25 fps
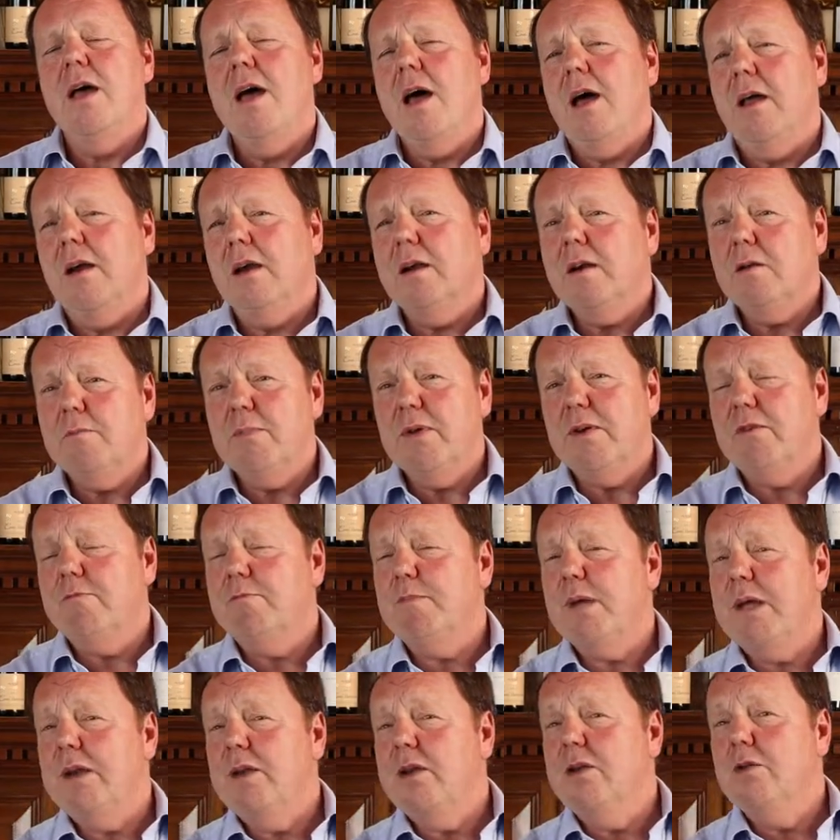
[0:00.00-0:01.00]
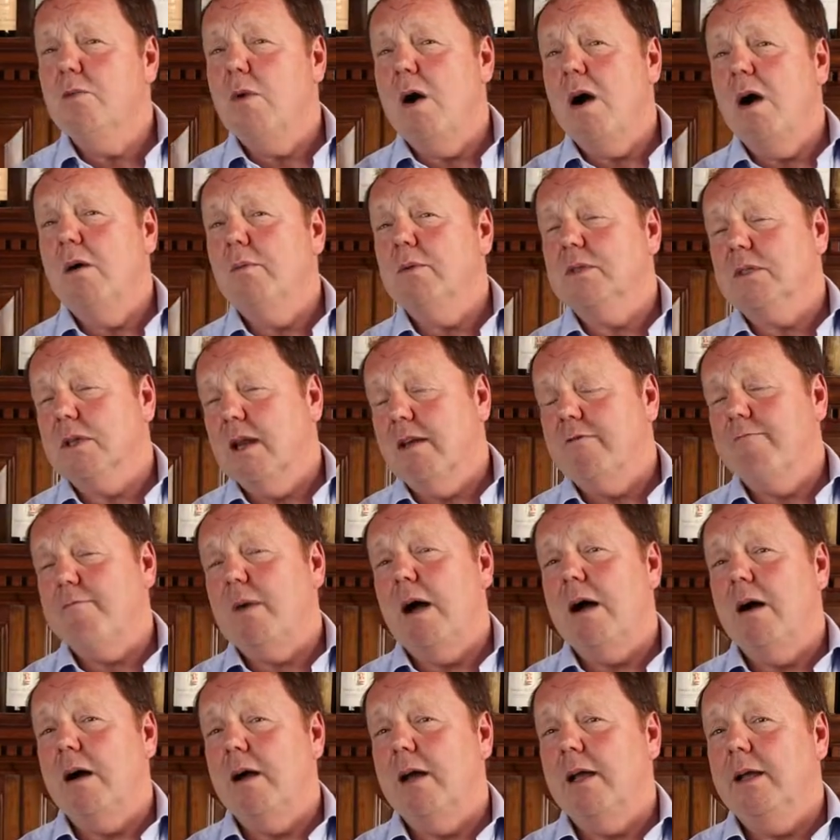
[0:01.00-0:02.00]
A little bit of Pinot Noir was left
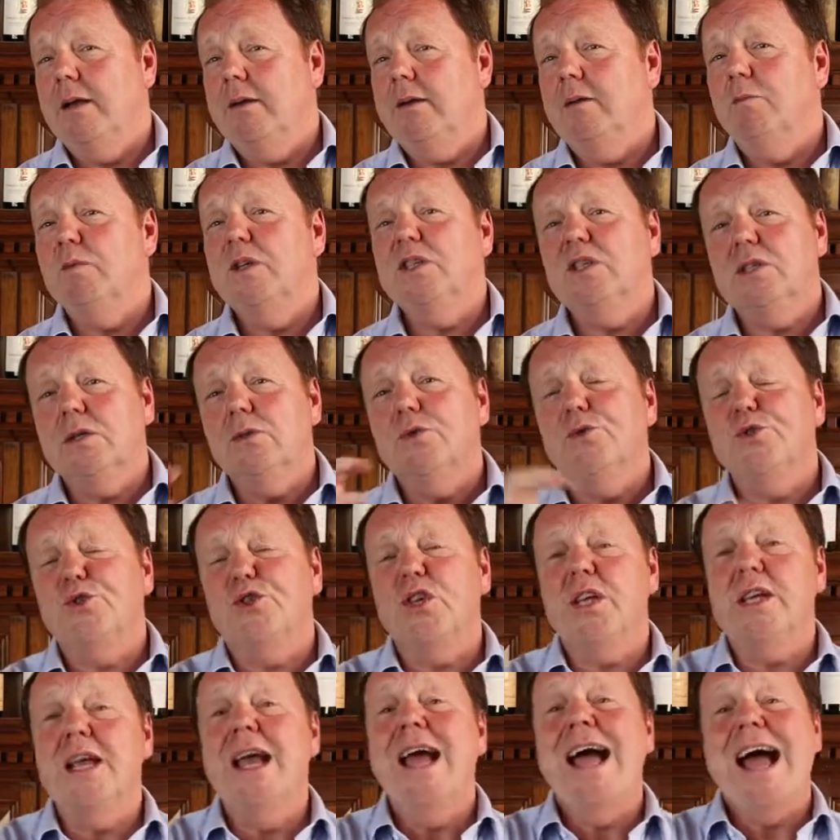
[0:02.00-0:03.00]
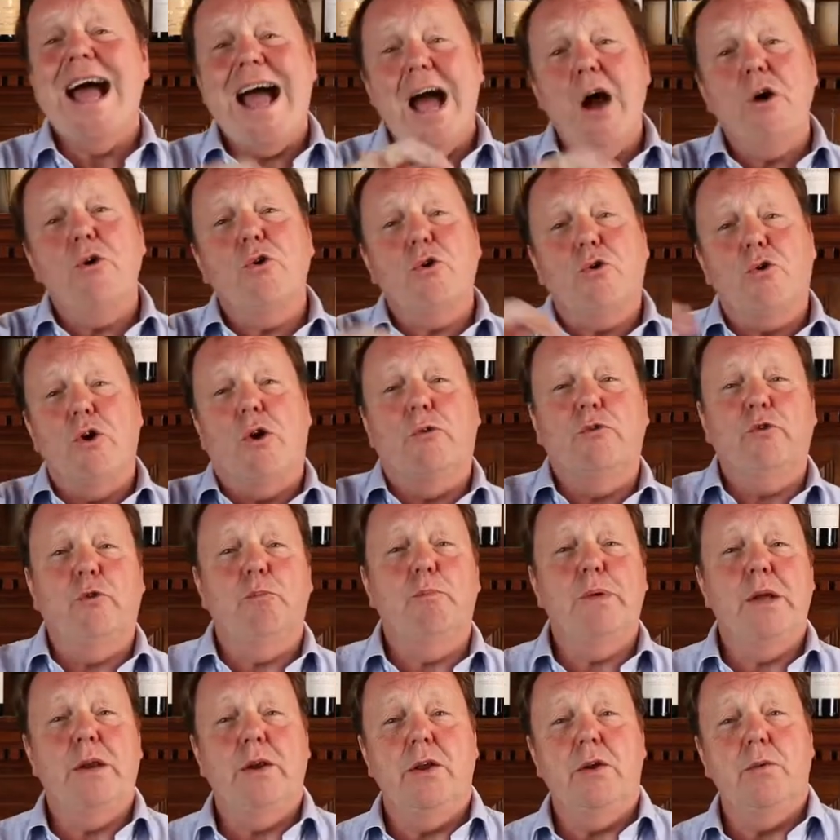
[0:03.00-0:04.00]
behind, and we still see outcrops of
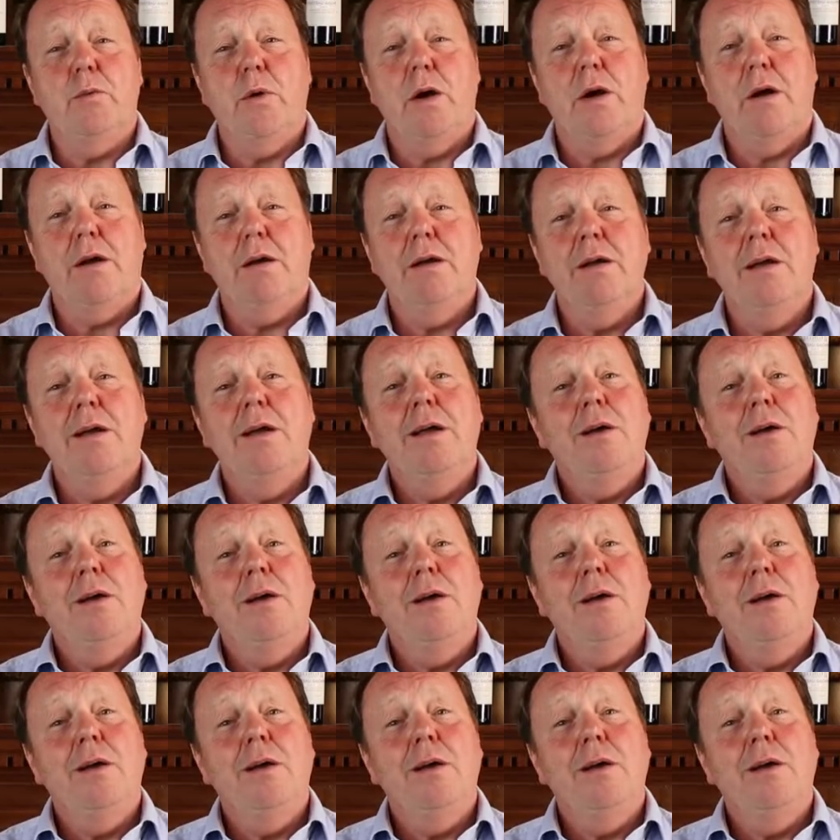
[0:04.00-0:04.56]
Pinot Noir,